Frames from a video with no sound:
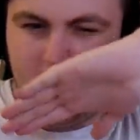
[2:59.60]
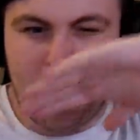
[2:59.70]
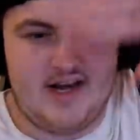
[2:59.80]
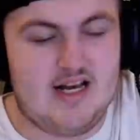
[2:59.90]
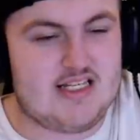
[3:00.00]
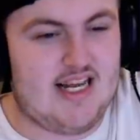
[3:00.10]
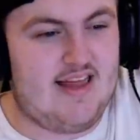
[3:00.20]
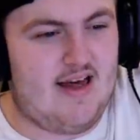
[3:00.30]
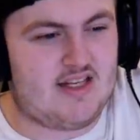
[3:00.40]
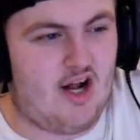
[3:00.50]
I didn't see
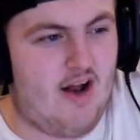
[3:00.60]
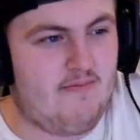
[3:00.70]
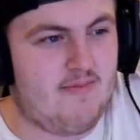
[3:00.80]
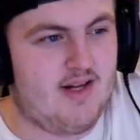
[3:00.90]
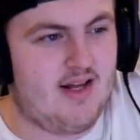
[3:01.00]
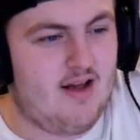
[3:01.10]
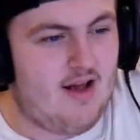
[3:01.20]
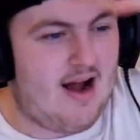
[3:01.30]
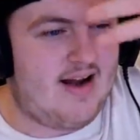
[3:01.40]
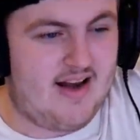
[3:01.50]
it that time.
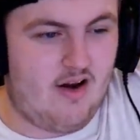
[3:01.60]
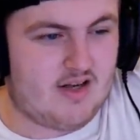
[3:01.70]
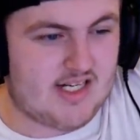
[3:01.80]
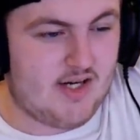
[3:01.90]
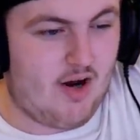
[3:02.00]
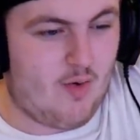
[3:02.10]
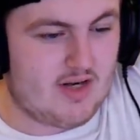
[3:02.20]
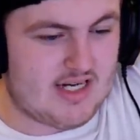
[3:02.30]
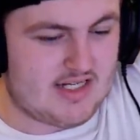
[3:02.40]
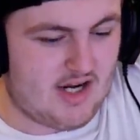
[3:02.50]
I did not see who it
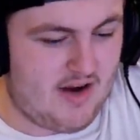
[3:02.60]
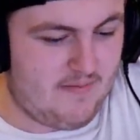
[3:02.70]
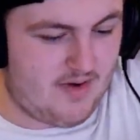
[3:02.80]
was that time,